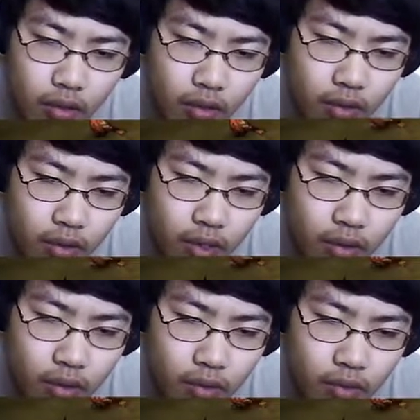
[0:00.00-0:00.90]
Oh, wait,
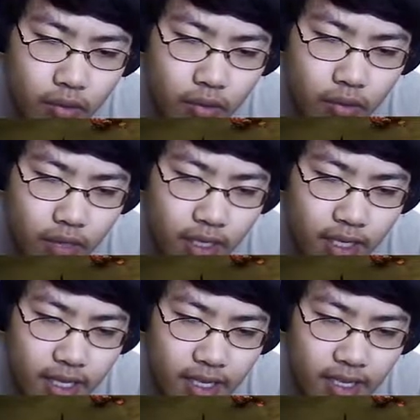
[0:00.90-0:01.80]
what? What?
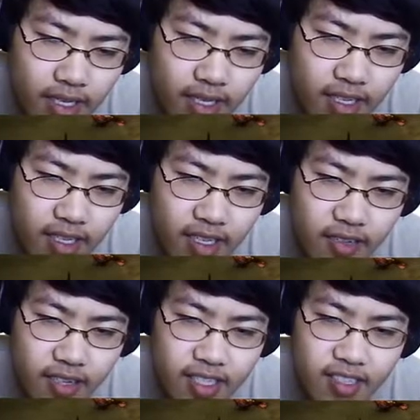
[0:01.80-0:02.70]

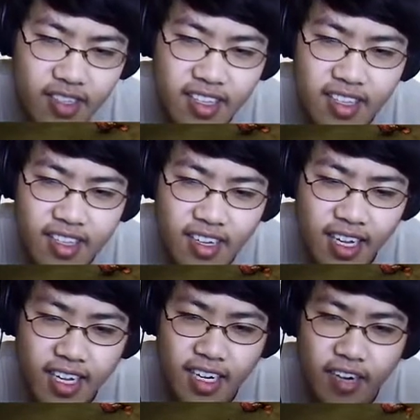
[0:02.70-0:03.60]
Why is it...
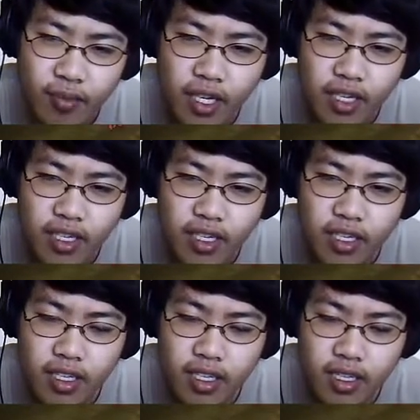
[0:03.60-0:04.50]
Ah, never mind.
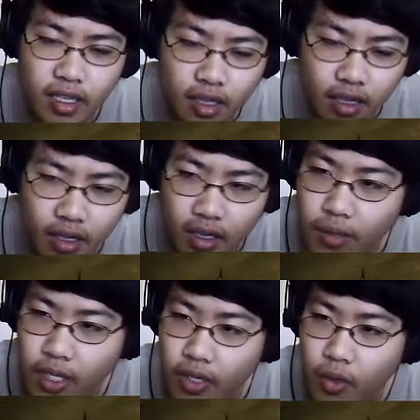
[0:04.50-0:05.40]
Uh, let
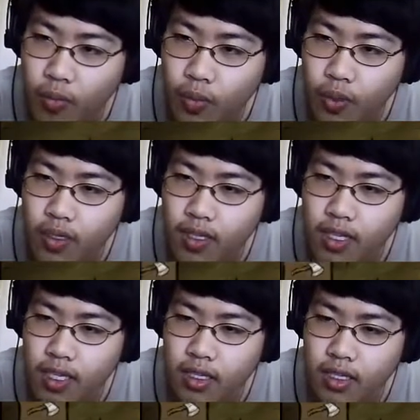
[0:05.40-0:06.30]
me go build the
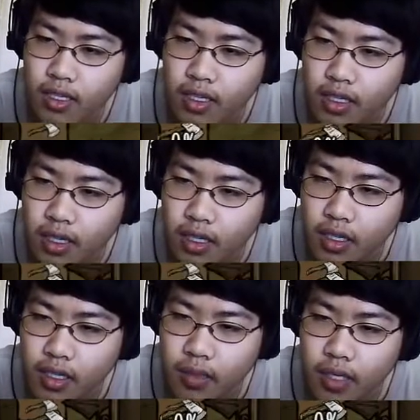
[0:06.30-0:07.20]
thing.
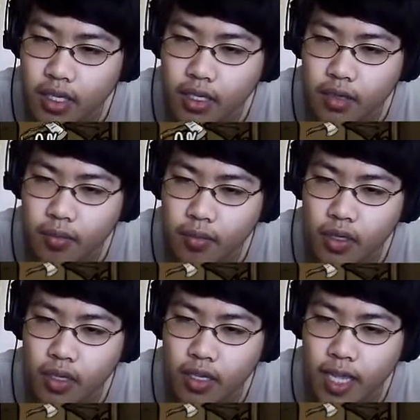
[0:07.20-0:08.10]
Let me
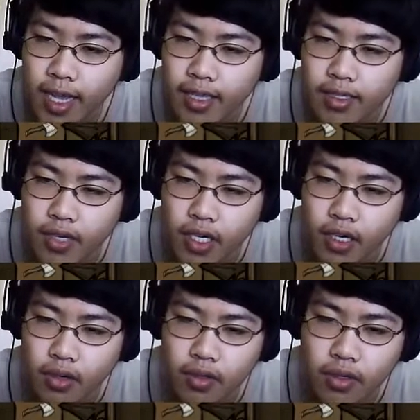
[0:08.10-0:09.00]
build an axe right now.